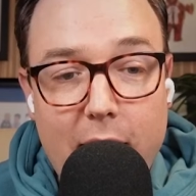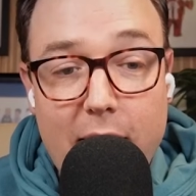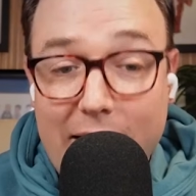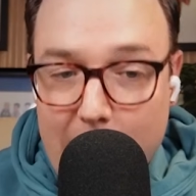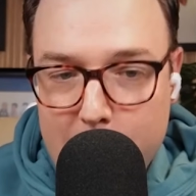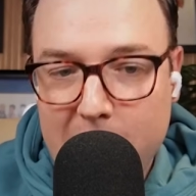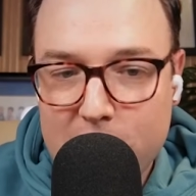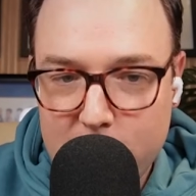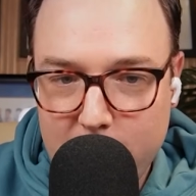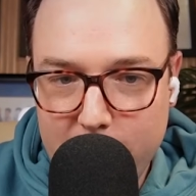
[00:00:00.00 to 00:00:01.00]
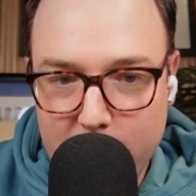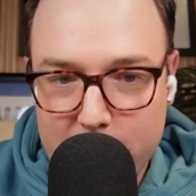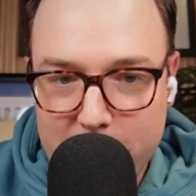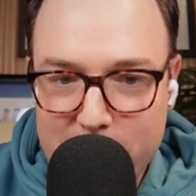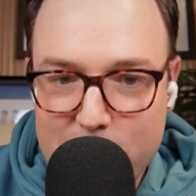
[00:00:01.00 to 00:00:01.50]
In a game against Cleveland,
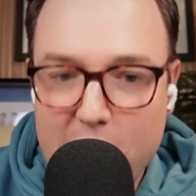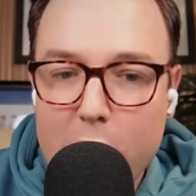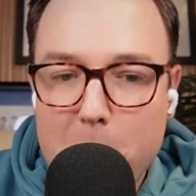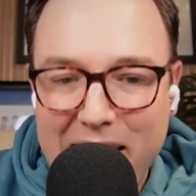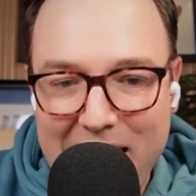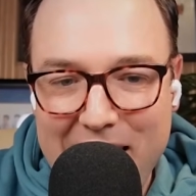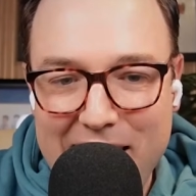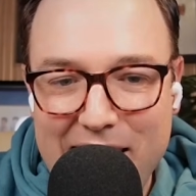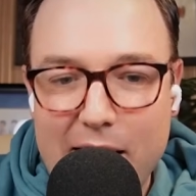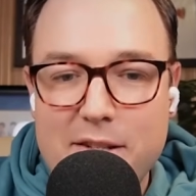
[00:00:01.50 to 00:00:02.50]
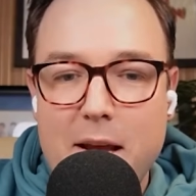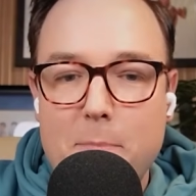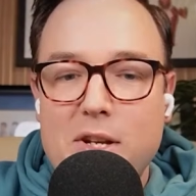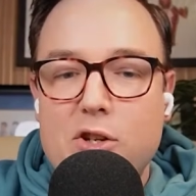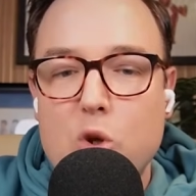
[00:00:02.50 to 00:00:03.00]
Jared McCain
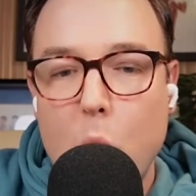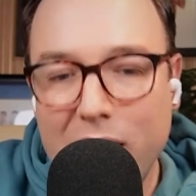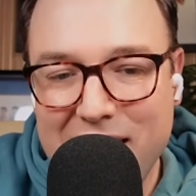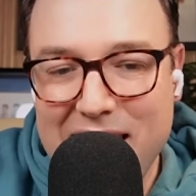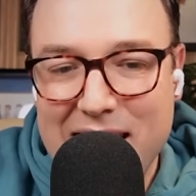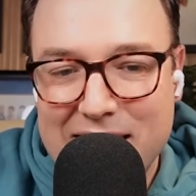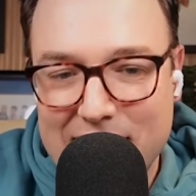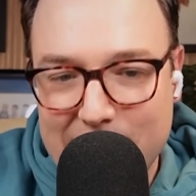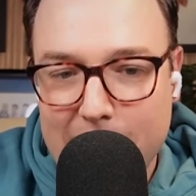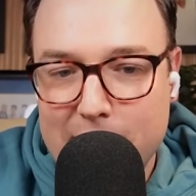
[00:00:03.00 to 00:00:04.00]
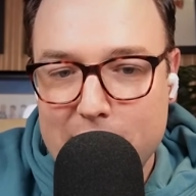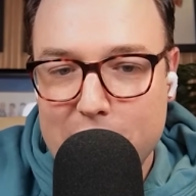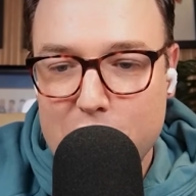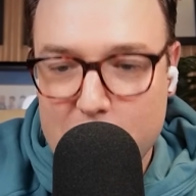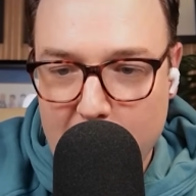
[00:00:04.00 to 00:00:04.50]
attempted 26
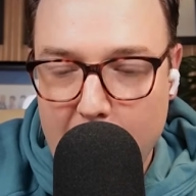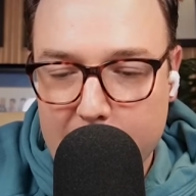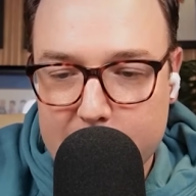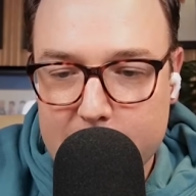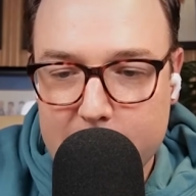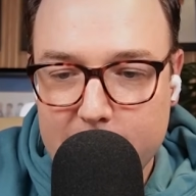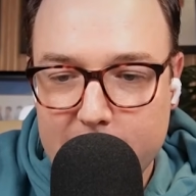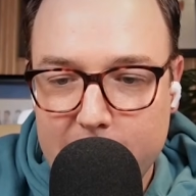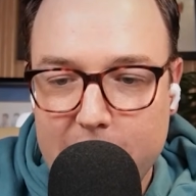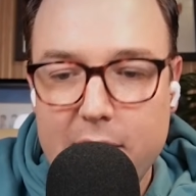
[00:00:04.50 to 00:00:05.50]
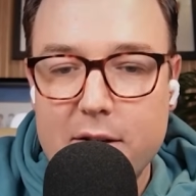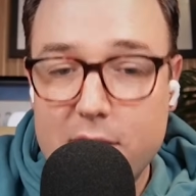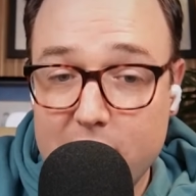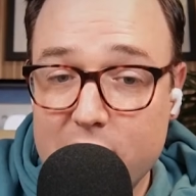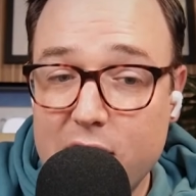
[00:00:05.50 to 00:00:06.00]
shots.
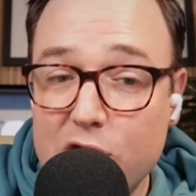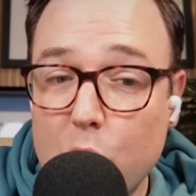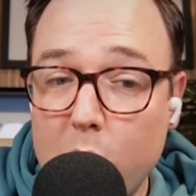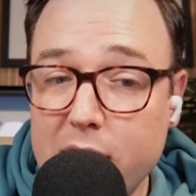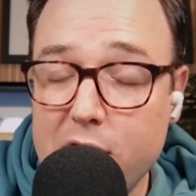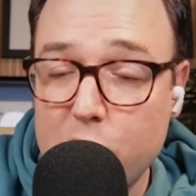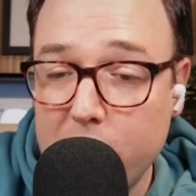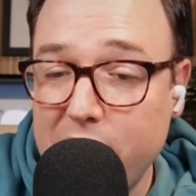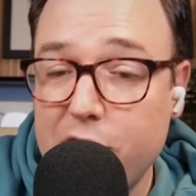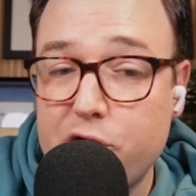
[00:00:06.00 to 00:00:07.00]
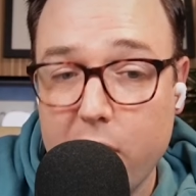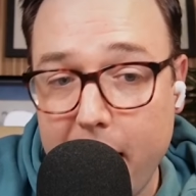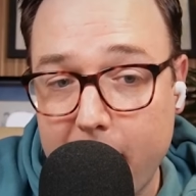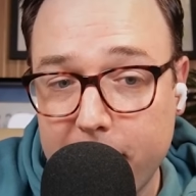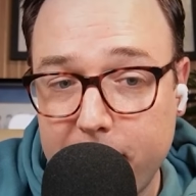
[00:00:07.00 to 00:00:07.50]
Since the 2020
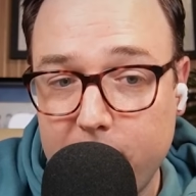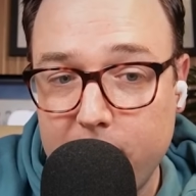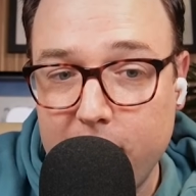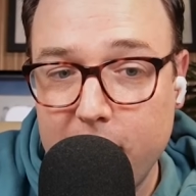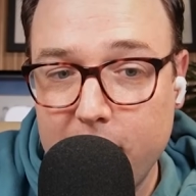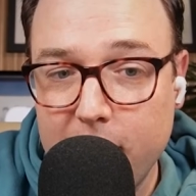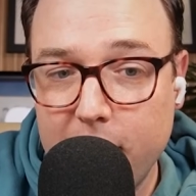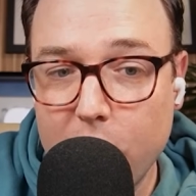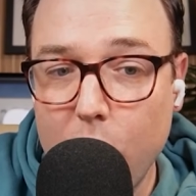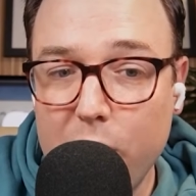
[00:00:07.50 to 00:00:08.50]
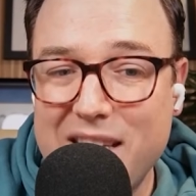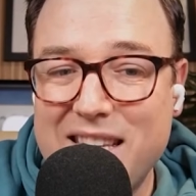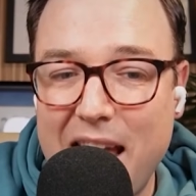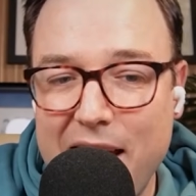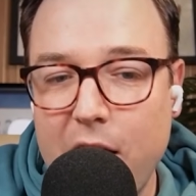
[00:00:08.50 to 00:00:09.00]
draft, there are only
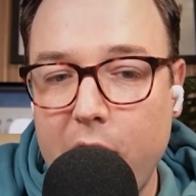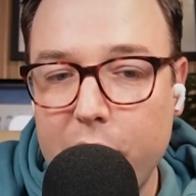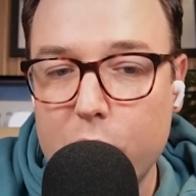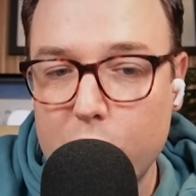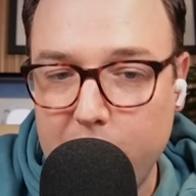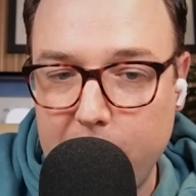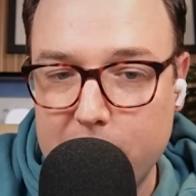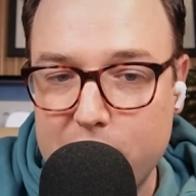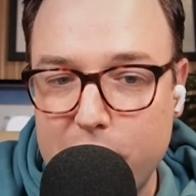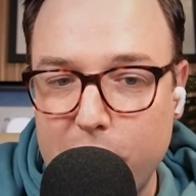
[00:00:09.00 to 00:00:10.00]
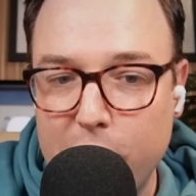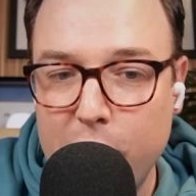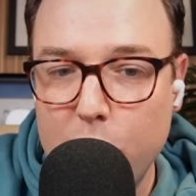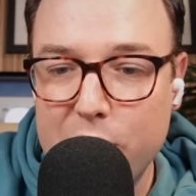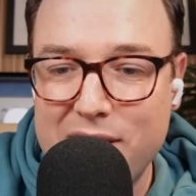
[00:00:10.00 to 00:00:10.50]
10 other rookies
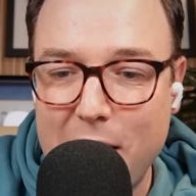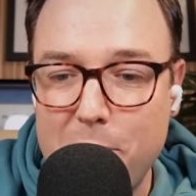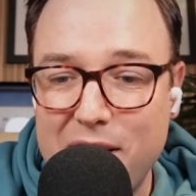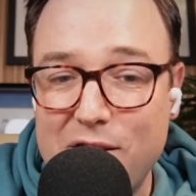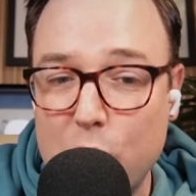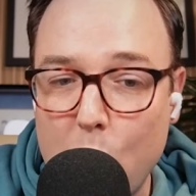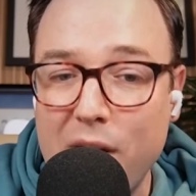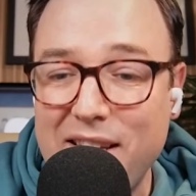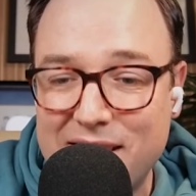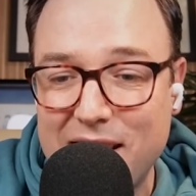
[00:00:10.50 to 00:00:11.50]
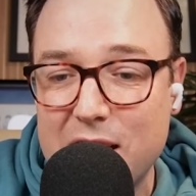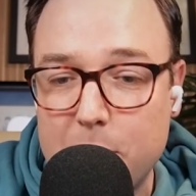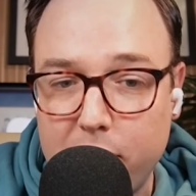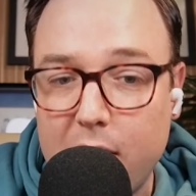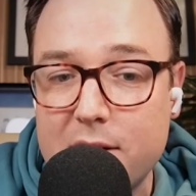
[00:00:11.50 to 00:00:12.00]
who attempted 26
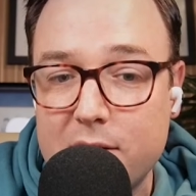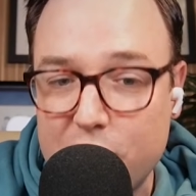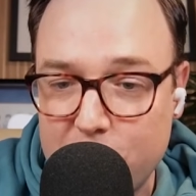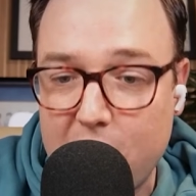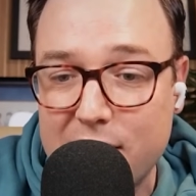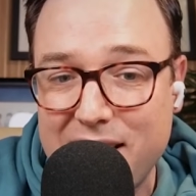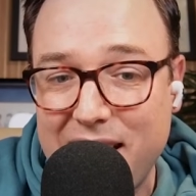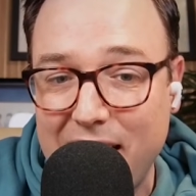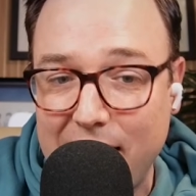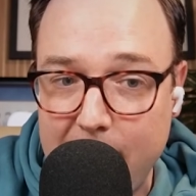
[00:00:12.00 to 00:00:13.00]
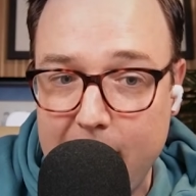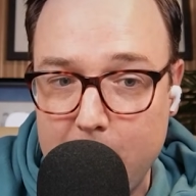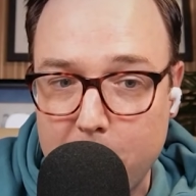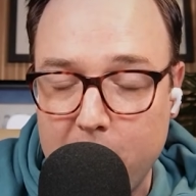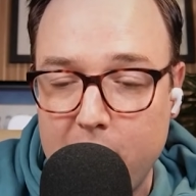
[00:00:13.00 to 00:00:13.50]
plus shots in a
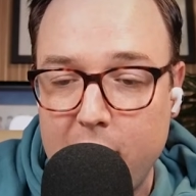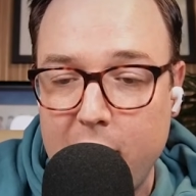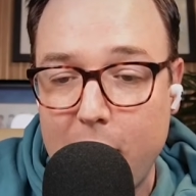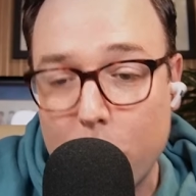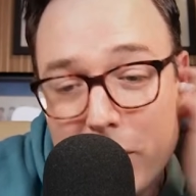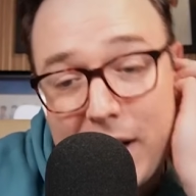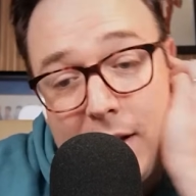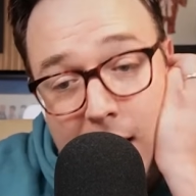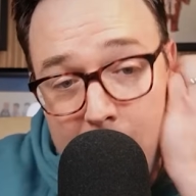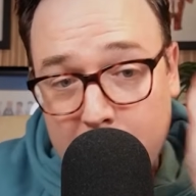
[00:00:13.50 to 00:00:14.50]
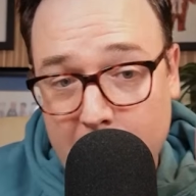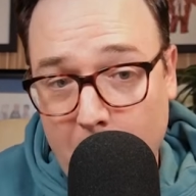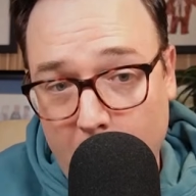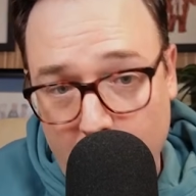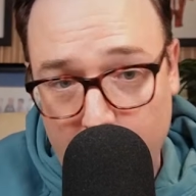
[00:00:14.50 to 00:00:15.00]
game, and we're going to name them
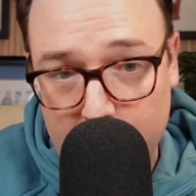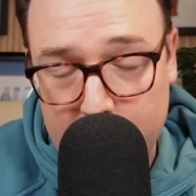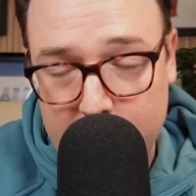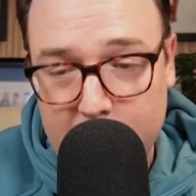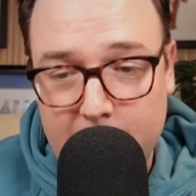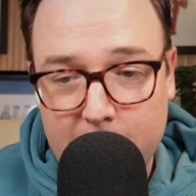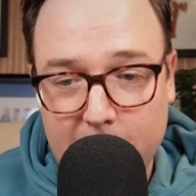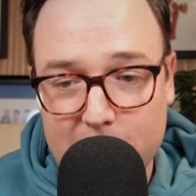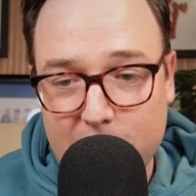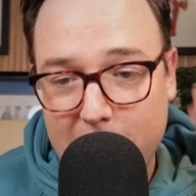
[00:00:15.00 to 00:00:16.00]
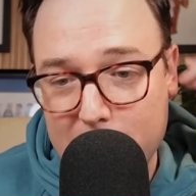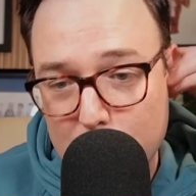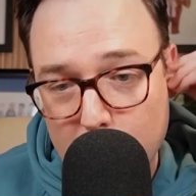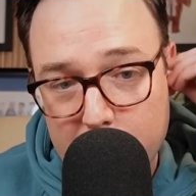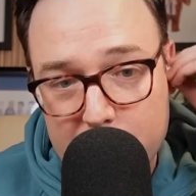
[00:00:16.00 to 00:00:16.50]
all. Okay, so how this
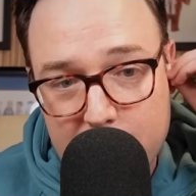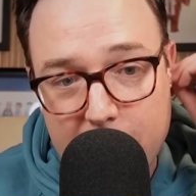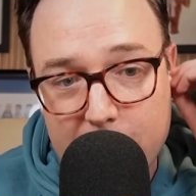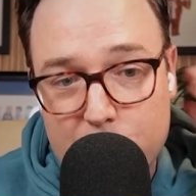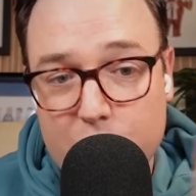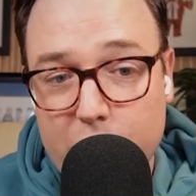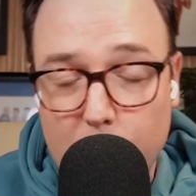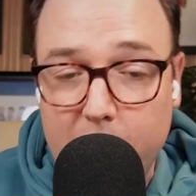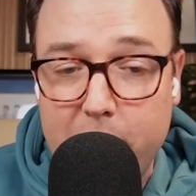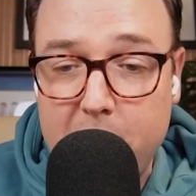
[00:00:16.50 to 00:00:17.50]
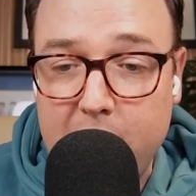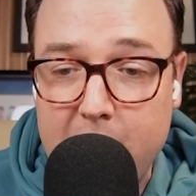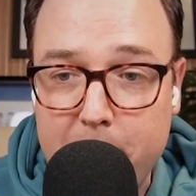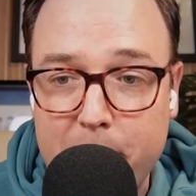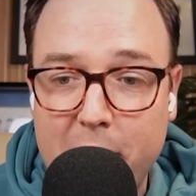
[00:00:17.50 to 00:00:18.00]
works, Trill will give me a
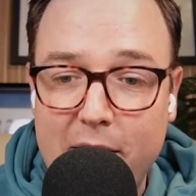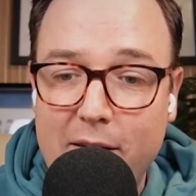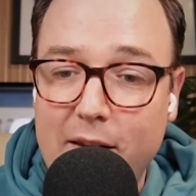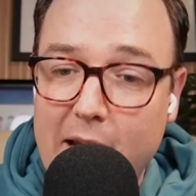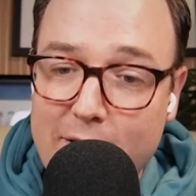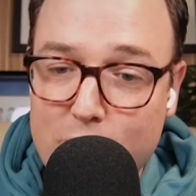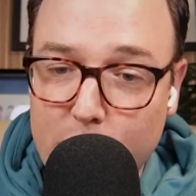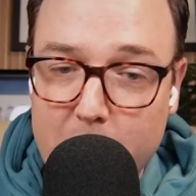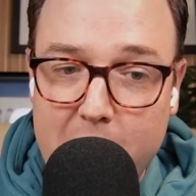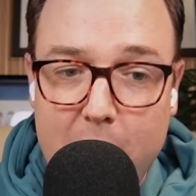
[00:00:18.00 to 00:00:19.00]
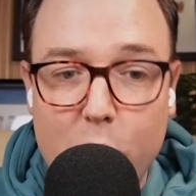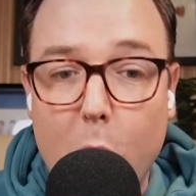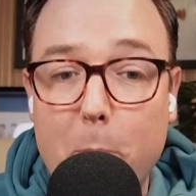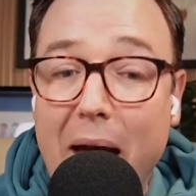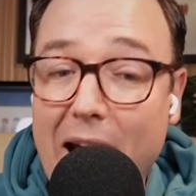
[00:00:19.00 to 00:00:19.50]
name, then Andrew will give me a name. We'll
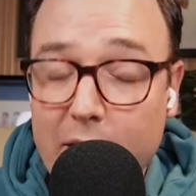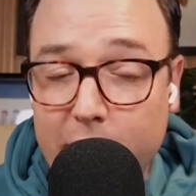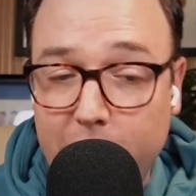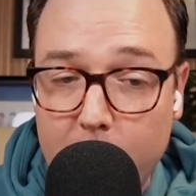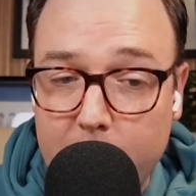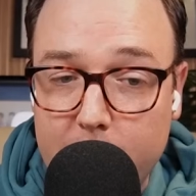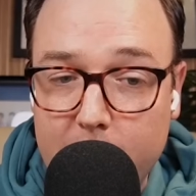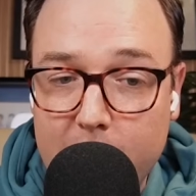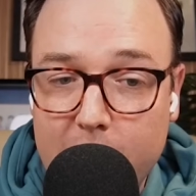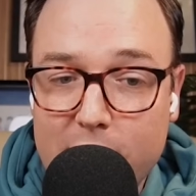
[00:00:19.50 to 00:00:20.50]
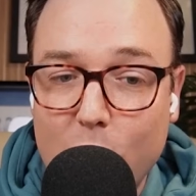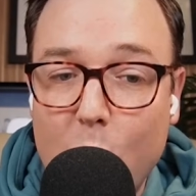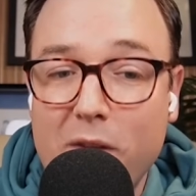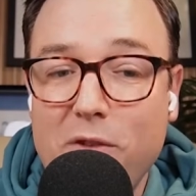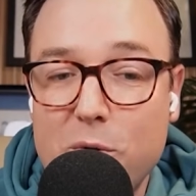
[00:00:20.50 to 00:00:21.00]
go back and forth till
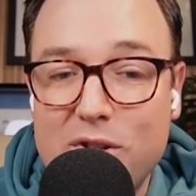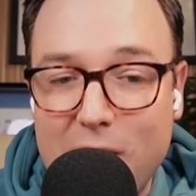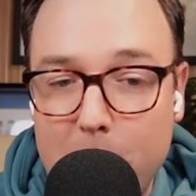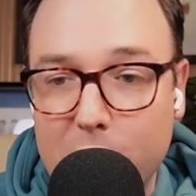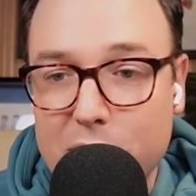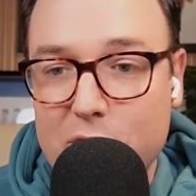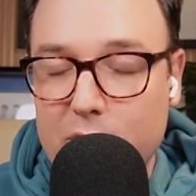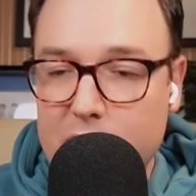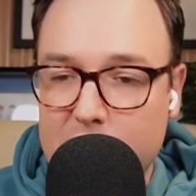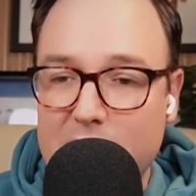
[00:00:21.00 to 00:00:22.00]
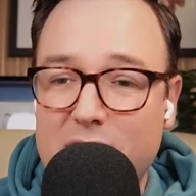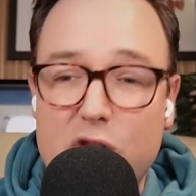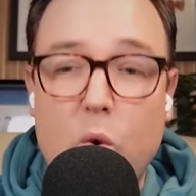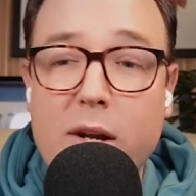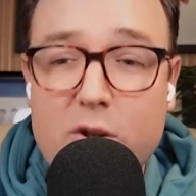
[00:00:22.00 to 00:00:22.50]
one of you stumbles. So this is since the
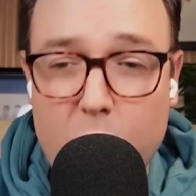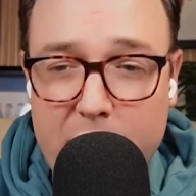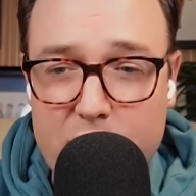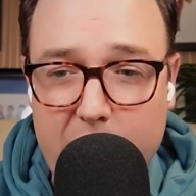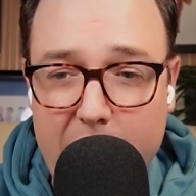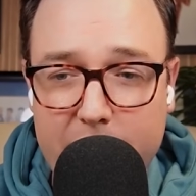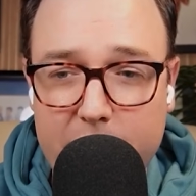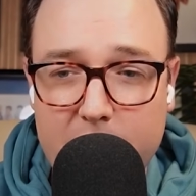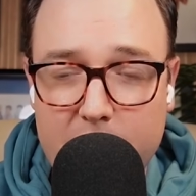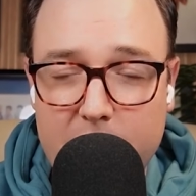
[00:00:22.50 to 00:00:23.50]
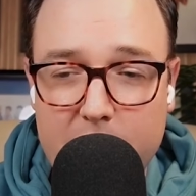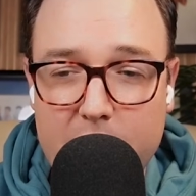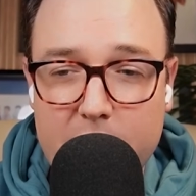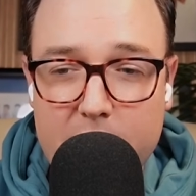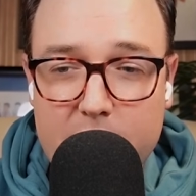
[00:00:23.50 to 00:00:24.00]
2020 draft.
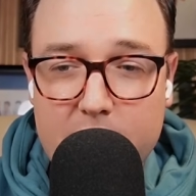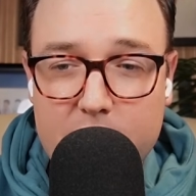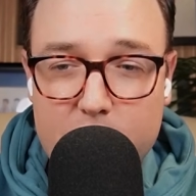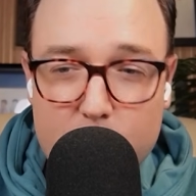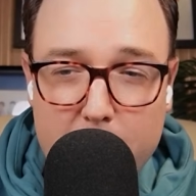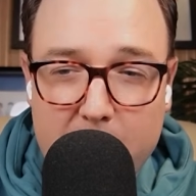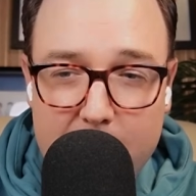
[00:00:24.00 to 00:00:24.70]
So you remember that